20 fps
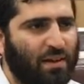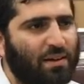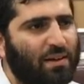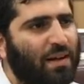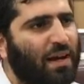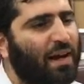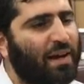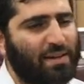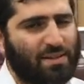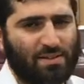
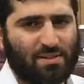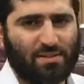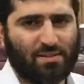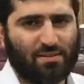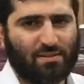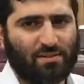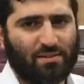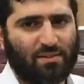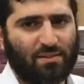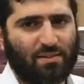Guys,
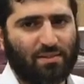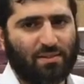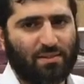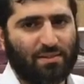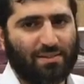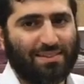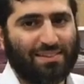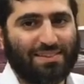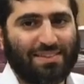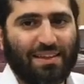
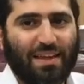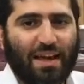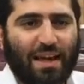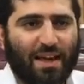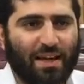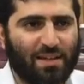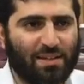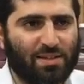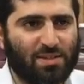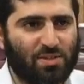the
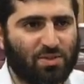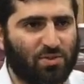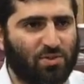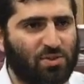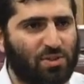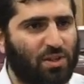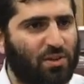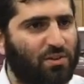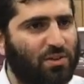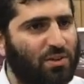answers
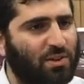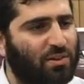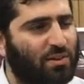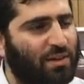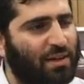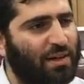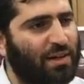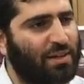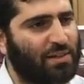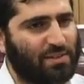are in your
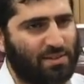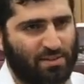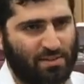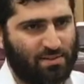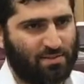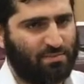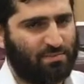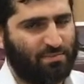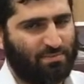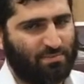hands.